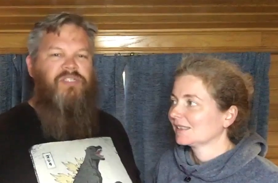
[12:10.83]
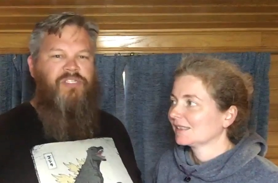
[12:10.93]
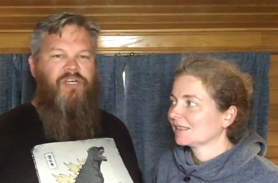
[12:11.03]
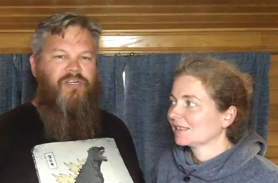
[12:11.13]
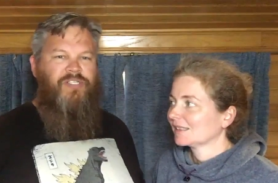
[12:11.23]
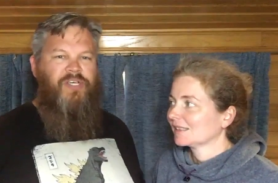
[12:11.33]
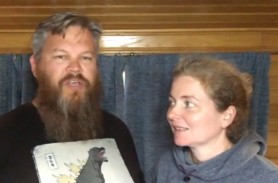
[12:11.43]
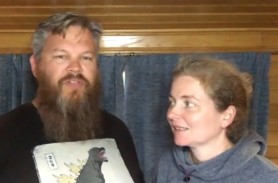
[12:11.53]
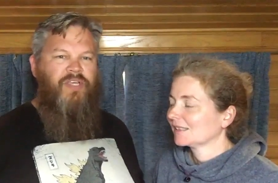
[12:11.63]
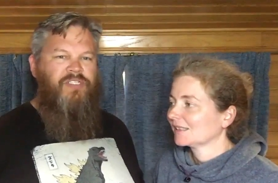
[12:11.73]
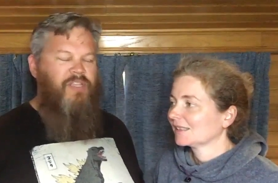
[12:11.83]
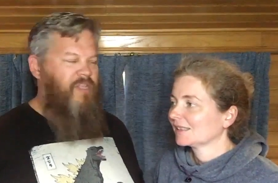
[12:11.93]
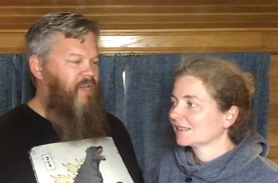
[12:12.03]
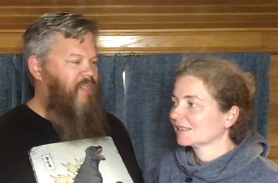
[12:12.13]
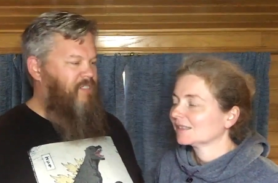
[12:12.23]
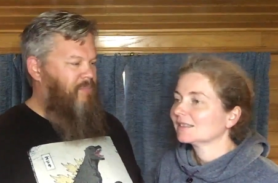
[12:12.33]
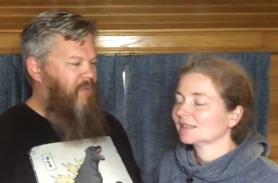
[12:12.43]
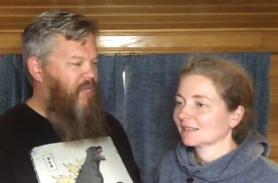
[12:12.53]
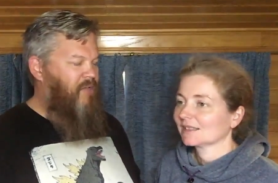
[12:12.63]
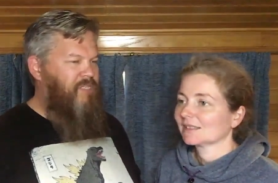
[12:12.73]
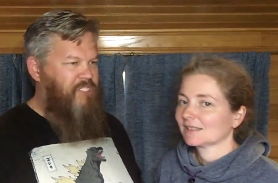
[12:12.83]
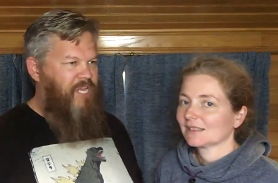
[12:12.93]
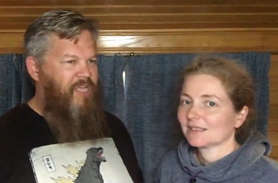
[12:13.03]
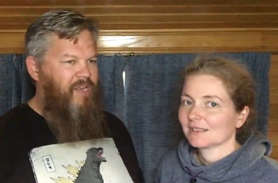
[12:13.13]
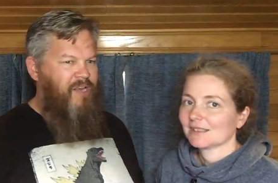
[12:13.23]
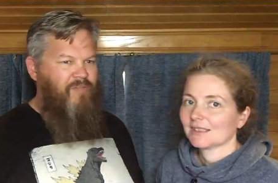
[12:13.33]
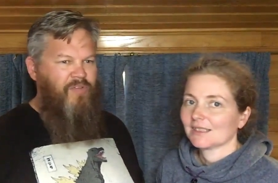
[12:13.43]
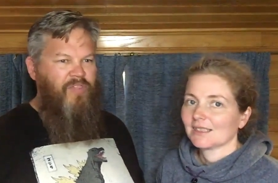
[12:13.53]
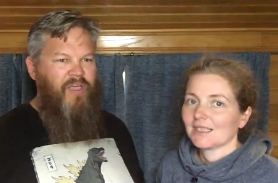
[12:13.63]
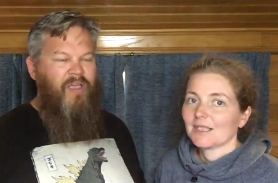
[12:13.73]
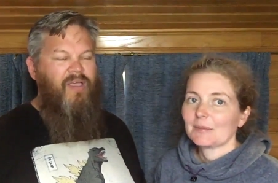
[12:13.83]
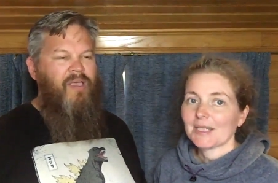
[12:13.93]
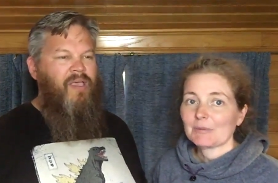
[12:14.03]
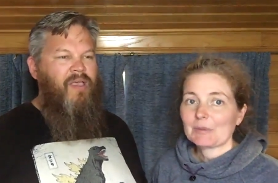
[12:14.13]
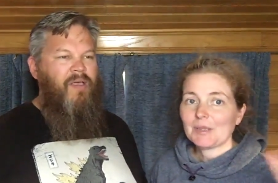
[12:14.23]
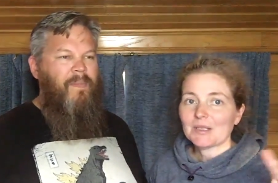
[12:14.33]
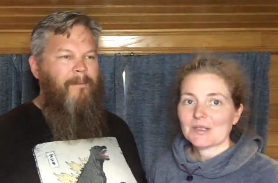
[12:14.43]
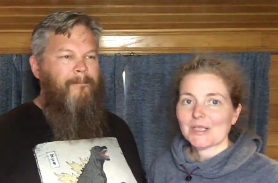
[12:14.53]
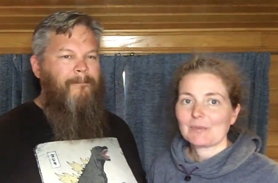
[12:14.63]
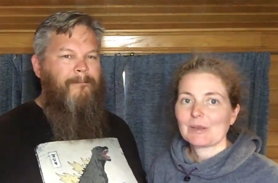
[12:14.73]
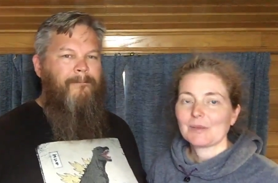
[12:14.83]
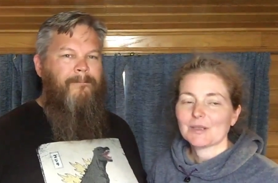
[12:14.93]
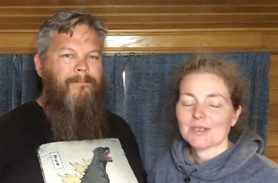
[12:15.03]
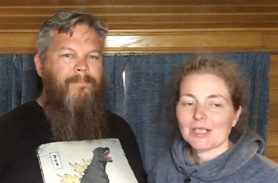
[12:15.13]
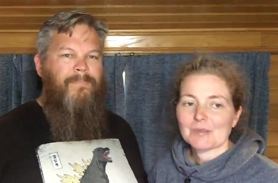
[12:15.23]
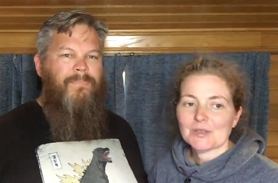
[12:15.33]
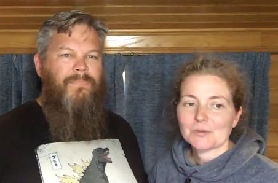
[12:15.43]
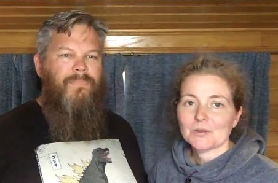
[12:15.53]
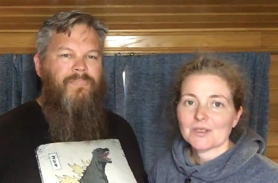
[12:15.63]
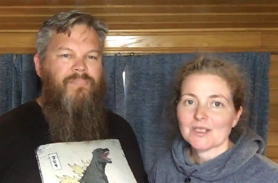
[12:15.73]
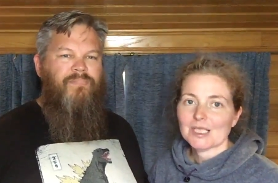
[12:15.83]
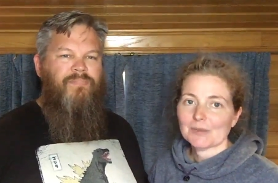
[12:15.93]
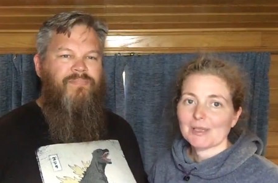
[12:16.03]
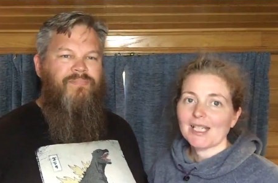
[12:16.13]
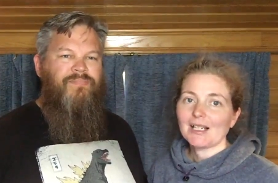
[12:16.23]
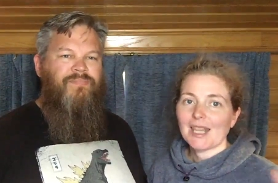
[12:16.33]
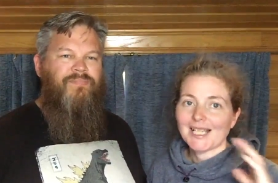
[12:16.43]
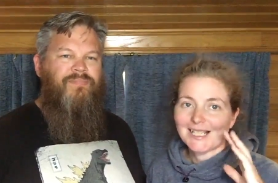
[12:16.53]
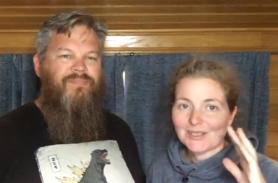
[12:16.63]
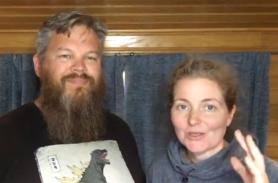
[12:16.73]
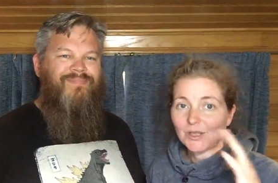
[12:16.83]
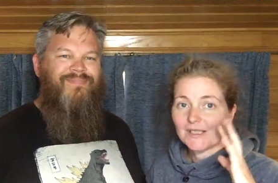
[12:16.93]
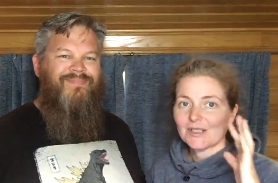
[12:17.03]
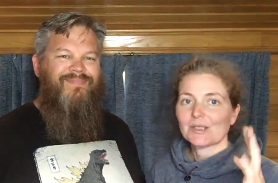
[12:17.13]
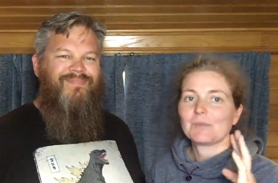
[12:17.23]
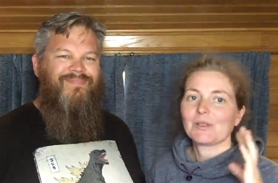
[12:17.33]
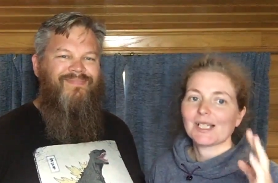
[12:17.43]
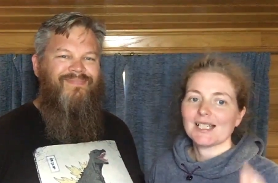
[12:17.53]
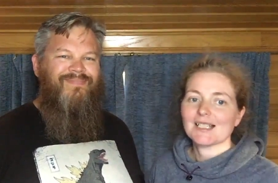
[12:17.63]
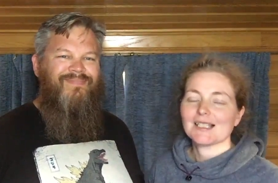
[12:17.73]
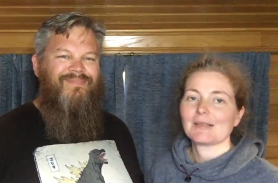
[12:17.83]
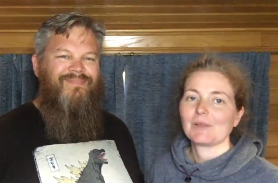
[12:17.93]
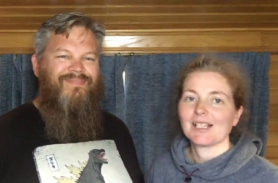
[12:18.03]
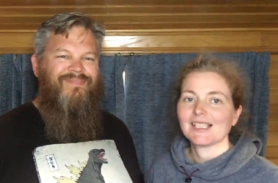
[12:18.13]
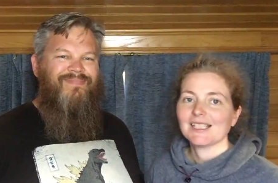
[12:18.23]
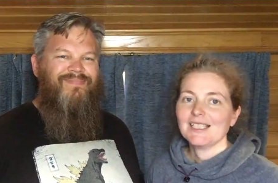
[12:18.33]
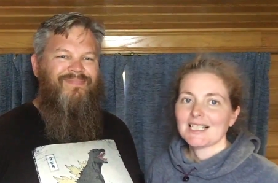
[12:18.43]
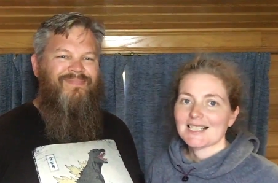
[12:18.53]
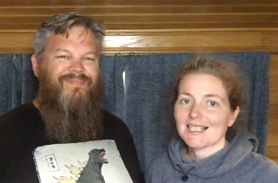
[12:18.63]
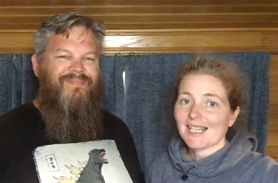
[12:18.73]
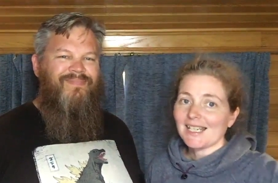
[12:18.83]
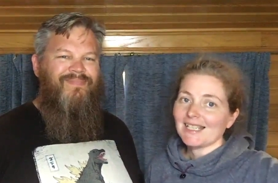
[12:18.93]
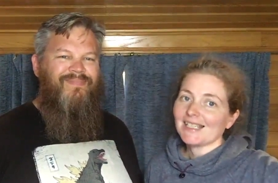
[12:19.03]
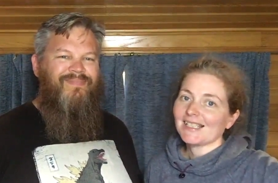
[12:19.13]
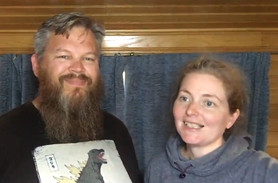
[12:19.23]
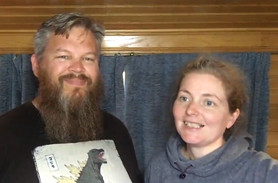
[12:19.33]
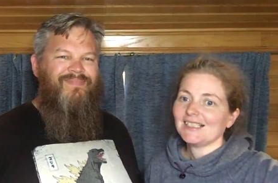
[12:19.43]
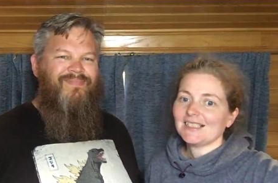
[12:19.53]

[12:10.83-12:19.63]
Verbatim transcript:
Speaker 1: the CRT and they said they'd get somebody out to check it and everything.
Speaker 2: But then we passed a couple of boats coming towards us, so we I then had to try and to communicate to them like stay near the